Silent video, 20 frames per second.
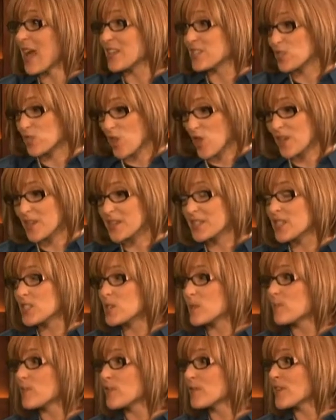As long as
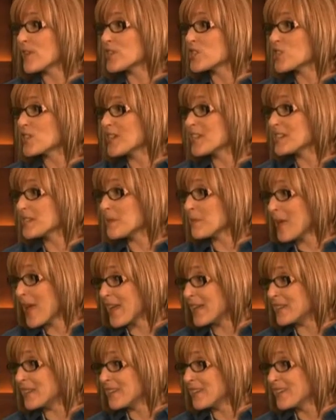it's a profession in
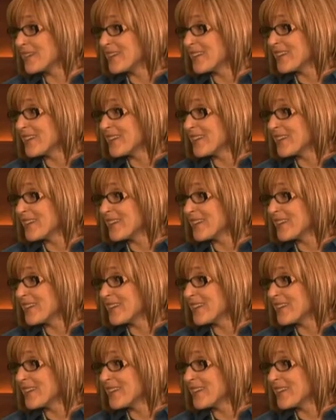demand.